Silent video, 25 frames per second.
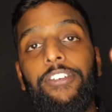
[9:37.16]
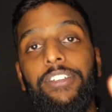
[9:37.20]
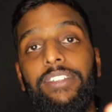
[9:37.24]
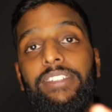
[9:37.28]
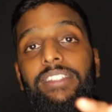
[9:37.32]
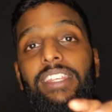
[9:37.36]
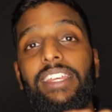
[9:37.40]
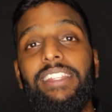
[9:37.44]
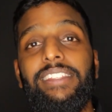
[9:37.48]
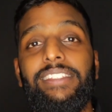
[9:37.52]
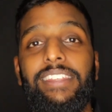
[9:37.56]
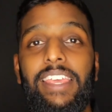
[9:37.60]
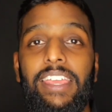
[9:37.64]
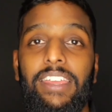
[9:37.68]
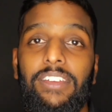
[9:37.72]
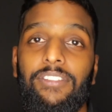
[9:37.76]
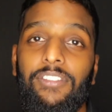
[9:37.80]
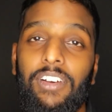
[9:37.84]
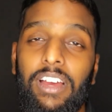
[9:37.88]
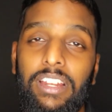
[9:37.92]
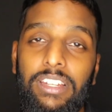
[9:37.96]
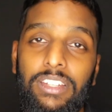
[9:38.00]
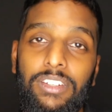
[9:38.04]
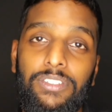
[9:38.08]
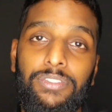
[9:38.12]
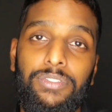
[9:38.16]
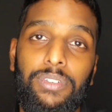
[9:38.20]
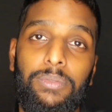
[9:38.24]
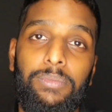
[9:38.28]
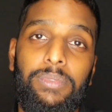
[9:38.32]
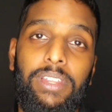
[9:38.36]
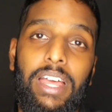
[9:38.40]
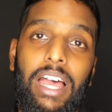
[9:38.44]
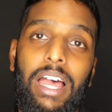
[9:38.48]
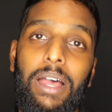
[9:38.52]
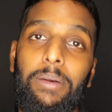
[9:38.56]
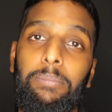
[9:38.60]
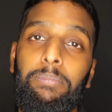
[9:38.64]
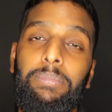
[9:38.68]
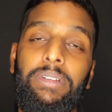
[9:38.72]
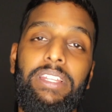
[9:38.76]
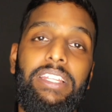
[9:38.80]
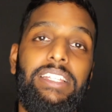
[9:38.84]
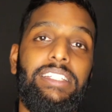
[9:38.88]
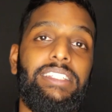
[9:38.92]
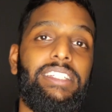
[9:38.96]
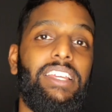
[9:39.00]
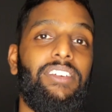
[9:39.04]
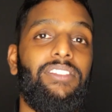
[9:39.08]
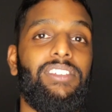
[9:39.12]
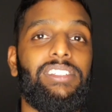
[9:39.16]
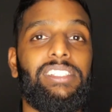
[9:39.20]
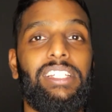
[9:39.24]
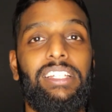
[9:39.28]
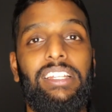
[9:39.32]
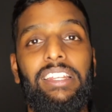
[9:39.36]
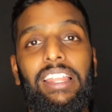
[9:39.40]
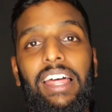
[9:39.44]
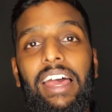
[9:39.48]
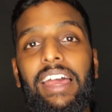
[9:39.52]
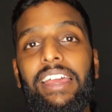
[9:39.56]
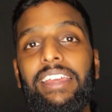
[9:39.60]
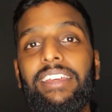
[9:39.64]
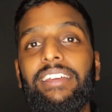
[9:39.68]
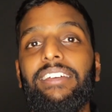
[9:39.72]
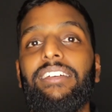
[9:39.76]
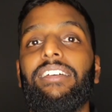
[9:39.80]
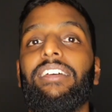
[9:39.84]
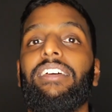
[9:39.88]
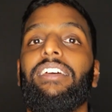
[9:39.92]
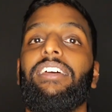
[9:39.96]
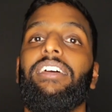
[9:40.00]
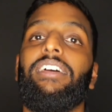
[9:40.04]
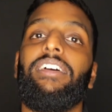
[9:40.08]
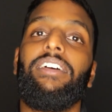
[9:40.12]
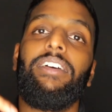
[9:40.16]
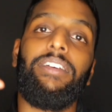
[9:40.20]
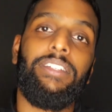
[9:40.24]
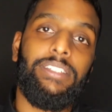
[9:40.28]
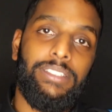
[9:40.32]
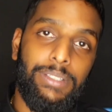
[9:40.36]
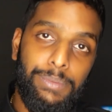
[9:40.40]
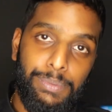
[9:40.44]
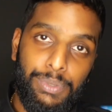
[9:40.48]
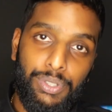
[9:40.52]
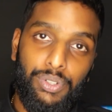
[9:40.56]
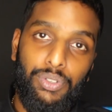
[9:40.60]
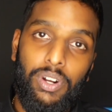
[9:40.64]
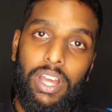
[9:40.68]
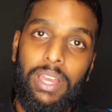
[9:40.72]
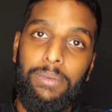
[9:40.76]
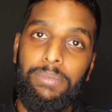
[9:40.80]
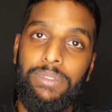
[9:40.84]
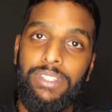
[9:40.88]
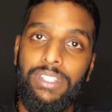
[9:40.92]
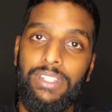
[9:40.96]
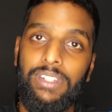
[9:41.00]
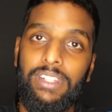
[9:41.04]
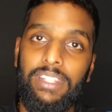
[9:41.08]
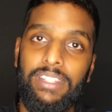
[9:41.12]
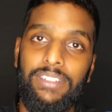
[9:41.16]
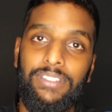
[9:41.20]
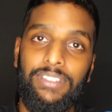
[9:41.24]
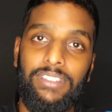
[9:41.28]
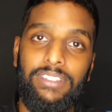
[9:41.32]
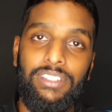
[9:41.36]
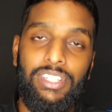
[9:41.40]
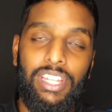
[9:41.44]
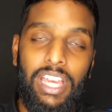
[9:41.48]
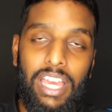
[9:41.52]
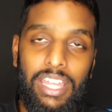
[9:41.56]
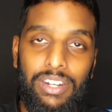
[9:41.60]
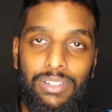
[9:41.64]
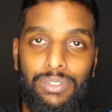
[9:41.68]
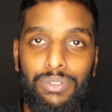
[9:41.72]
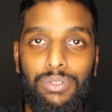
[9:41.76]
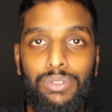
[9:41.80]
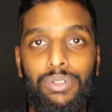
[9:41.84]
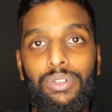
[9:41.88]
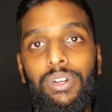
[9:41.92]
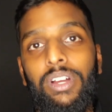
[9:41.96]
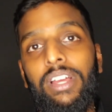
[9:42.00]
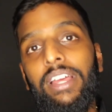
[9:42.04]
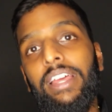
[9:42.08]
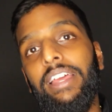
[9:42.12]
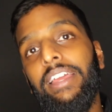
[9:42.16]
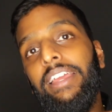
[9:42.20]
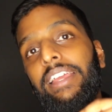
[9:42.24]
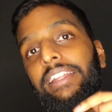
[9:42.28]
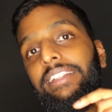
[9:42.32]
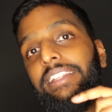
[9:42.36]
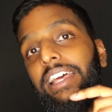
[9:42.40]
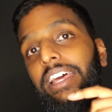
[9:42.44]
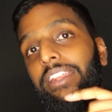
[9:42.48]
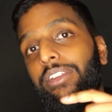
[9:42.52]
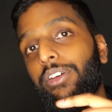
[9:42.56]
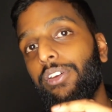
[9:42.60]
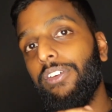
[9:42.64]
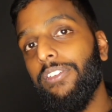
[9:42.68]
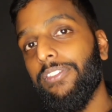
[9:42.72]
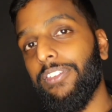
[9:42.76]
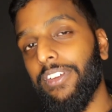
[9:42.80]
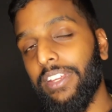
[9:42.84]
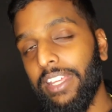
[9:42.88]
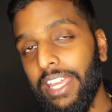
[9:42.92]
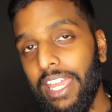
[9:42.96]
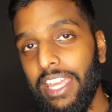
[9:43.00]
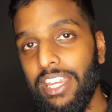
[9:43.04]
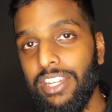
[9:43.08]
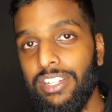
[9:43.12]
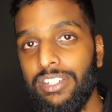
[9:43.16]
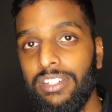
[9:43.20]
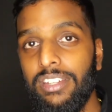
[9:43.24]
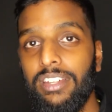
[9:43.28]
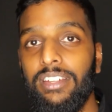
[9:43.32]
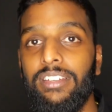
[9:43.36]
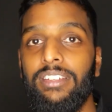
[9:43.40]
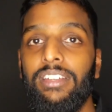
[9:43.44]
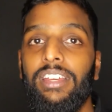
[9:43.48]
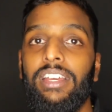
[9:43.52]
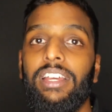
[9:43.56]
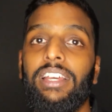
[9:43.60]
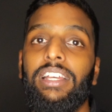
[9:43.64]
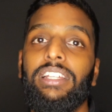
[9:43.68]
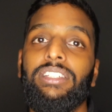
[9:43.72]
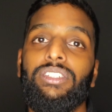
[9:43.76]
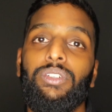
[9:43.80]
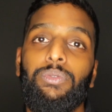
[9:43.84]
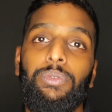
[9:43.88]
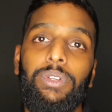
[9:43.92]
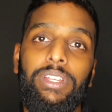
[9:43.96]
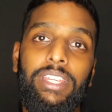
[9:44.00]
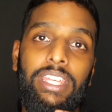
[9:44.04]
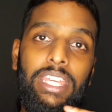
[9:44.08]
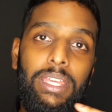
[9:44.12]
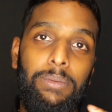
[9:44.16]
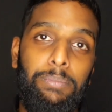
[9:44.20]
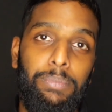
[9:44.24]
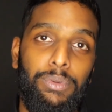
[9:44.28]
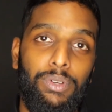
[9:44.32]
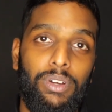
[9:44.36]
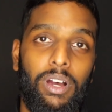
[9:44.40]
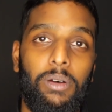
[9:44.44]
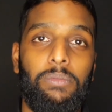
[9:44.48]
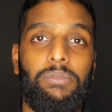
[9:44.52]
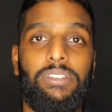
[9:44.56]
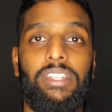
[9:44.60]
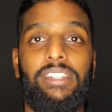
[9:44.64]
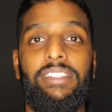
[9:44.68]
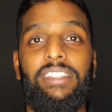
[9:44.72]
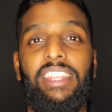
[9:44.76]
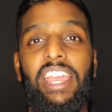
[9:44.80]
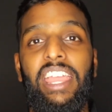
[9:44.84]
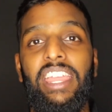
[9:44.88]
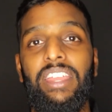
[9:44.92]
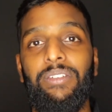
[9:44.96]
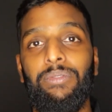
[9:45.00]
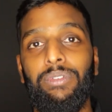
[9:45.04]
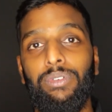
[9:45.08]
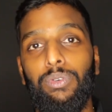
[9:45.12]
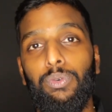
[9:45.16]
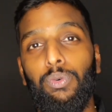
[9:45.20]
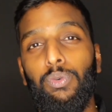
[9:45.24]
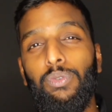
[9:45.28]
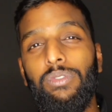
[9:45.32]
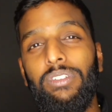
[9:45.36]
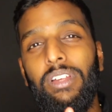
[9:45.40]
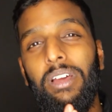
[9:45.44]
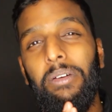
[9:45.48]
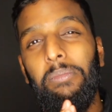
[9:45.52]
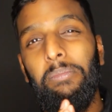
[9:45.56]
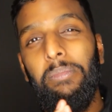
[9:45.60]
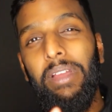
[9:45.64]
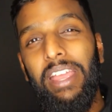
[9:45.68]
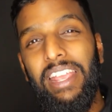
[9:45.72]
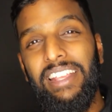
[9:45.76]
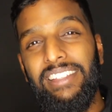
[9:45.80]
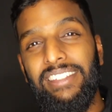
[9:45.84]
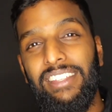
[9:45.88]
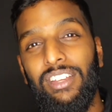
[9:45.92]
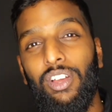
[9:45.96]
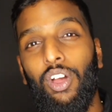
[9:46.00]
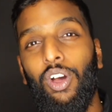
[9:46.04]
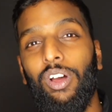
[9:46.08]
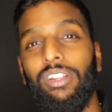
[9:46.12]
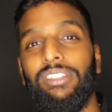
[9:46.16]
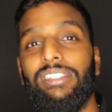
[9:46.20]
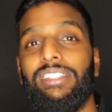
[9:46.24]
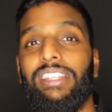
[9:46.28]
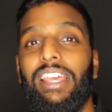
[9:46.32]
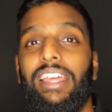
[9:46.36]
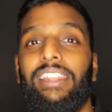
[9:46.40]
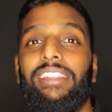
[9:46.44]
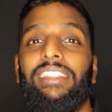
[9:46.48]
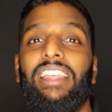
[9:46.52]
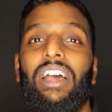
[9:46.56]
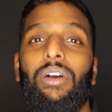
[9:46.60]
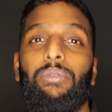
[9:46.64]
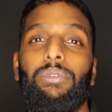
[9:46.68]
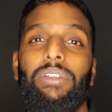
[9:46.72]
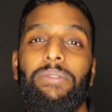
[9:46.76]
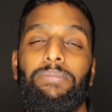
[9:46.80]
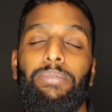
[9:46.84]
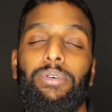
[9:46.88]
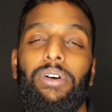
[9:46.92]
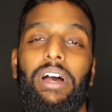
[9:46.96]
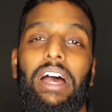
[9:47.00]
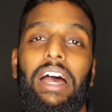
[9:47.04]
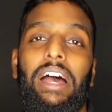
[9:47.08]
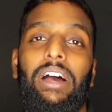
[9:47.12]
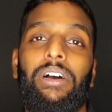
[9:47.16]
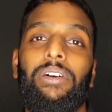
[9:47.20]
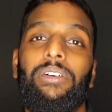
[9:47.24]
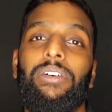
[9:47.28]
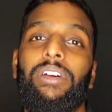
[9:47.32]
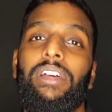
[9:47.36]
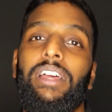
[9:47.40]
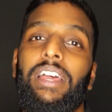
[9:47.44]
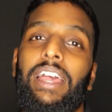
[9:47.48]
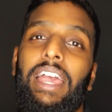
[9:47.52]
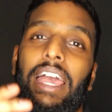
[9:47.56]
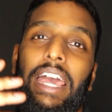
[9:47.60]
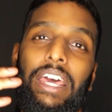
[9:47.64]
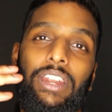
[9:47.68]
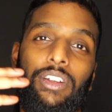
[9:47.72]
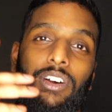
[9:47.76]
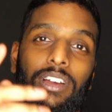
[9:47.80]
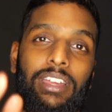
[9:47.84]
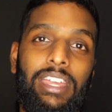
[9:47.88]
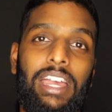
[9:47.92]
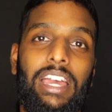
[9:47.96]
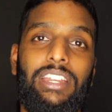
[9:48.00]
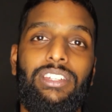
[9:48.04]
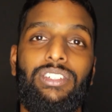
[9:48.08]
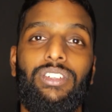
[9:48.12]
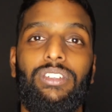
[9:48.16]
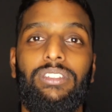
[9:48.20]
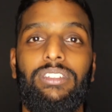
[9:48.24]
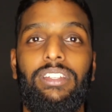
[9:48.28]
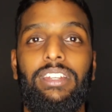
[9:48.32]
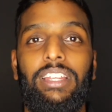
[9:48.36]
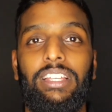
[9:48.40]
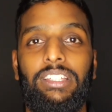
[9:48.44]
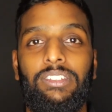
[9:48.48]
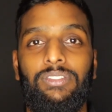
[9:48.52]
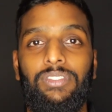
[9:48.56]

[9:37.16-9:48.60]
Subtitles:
you did take value from that, please give us a like, subscribe to this channel, hit that notification so we keep you up to date with all the amazing content that we put out, and I'll catch you in the next